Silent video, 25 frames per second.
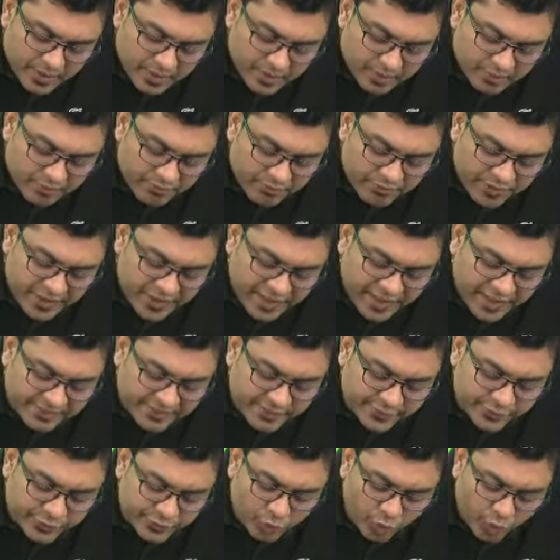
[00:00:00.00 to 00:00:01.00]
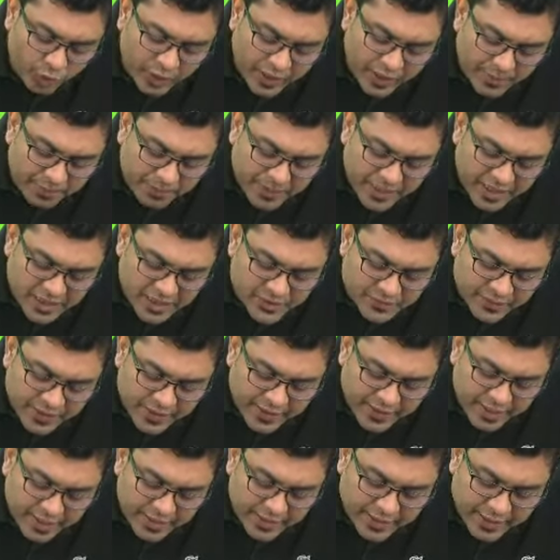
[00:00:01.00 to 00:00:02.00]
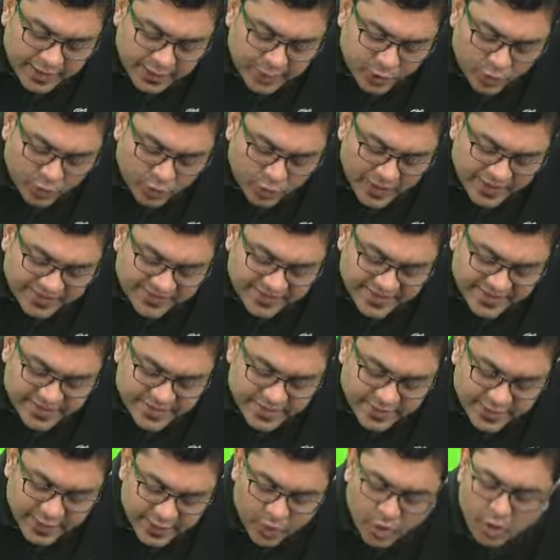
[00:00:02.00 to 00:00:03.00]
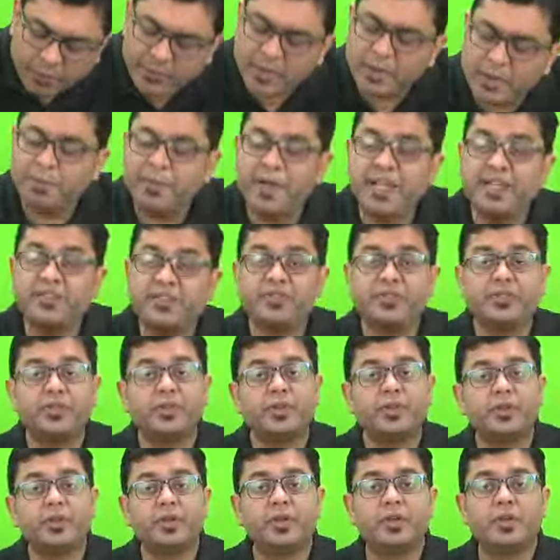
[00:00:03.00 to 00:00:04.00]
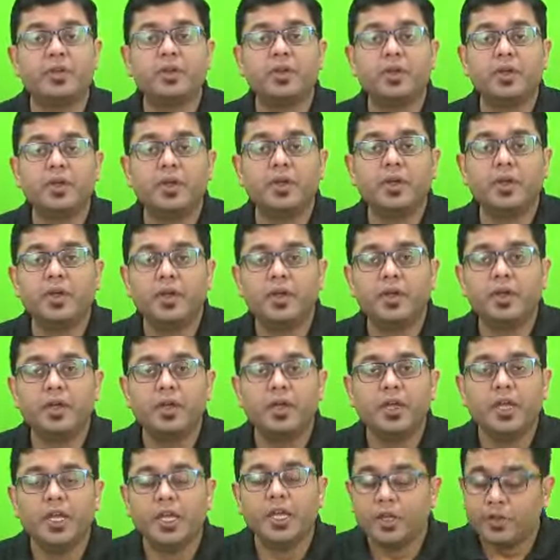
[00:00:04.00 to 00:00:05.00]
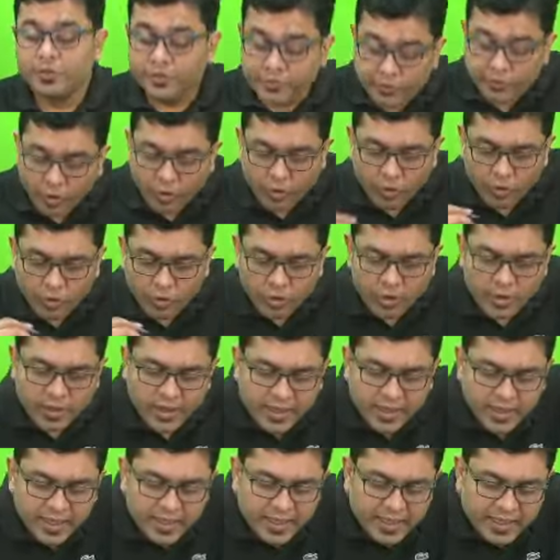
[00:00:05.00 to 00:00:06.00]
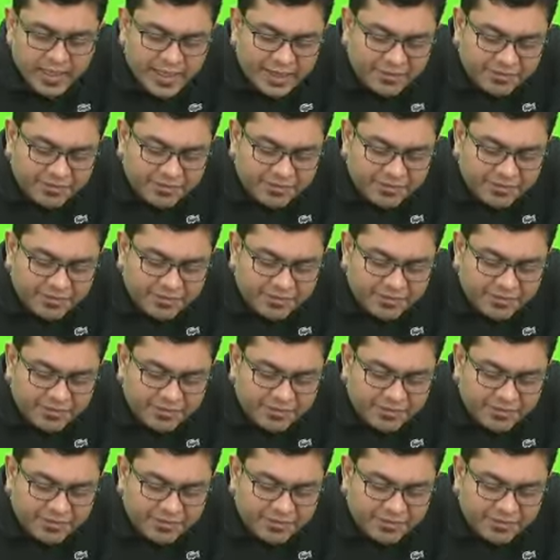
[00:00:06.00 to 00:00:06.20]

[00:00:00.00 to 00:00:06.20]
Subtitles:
whereas the solar bulge will continue to exist in the normal place. So, if